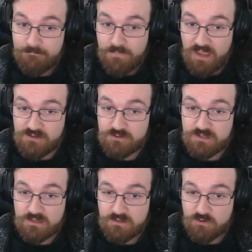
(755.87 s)
I do
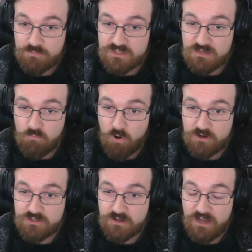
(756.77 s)
think there could be some
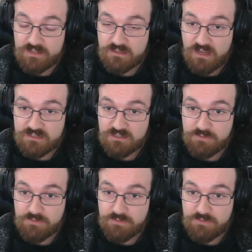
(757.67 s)
work done on the content,